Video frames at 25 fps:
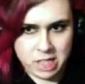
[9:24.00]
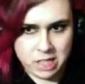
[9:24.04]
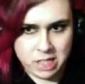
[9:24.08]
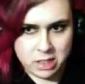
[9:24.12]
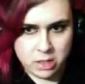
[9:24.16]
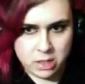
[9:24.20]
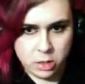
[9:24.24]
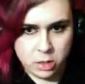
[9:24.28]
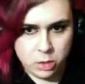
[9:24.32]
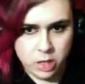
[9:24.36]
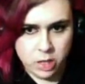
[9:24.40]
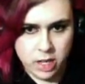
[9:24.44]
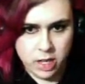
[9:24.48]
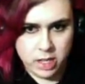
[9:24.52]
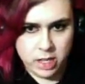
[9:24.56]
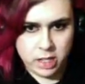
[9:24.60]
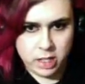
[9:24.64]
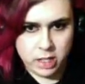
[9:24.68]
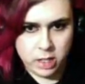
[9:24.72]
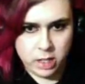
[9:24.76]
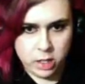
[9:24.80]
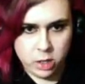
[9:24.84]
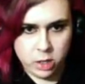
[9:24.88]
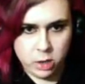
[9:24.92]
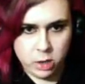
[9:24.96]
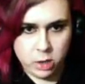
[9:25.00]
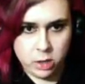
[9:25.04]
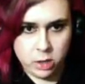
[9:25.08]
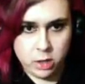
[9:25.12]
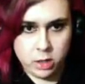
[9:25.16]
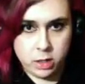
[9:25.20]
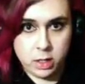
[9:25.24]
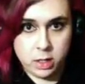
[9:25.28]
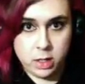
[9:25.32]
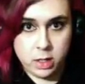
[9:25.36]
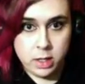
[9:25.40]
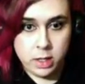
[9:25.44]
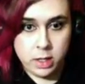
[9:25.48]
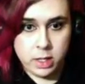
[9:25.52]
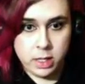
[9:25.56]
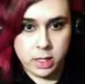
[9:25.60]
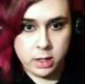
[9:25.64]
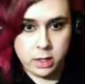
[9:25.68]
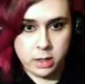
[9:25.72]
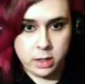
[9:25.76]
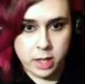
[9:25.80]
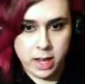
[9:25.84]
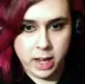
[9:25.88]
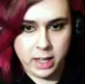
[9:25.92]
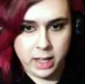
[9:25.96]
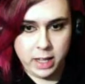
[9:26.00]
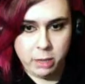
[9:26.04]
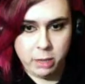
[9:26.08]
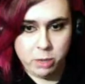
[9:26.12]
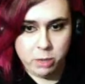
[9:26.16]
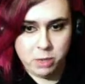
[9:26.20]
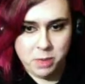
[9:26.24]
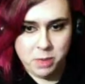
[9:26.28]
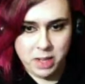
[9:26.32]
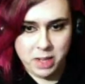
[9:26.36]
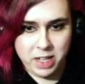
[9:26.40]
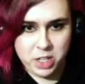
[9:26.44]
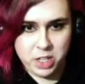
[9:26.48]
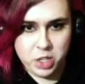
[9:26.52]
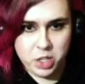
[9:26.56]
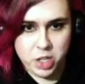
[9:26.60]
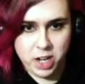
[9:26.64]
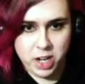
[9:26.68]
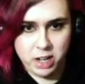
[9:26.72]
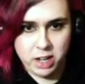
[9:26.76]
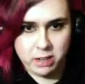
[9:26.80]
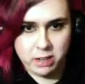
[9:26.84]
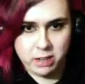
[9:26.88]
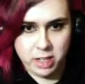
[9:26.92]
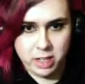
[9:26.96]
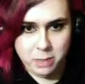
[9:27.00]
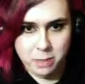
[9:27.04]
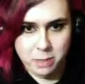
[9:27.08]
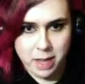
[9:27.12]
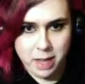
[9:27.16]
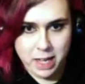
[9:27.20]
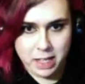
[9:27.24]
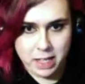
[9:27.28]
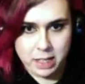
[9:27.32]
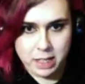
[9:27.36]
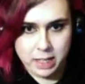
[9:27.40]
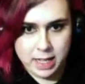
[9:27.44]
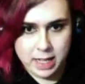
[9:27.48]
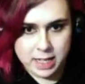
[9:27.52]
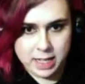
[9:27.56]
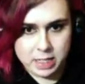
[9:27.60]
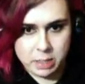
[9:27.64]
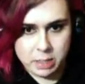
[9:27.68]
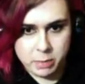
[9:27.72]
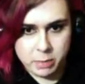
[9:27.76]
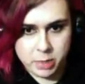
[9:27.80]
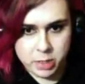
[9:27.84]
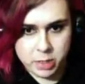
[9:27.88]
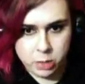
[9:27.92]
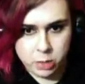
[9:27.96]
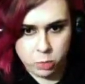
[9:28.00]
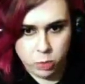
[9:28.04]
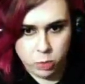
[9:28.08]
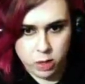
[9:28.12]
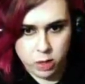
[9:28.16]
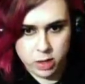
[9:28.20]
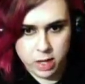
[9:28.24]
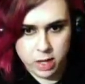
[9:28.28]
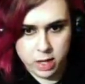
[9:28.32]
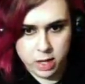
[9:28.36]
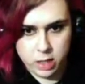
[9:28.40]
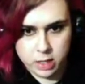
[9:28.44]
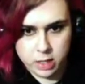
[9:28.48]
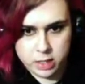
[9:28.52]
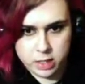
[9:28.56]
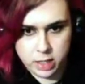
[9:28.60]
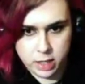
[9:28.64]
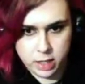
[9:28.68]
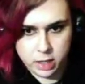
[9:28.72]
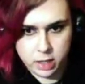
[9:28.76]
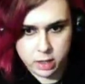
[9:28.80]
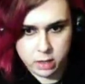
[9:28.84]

Don't like you. The alien was being a giant dickbag in the last episode. Where the hell is he?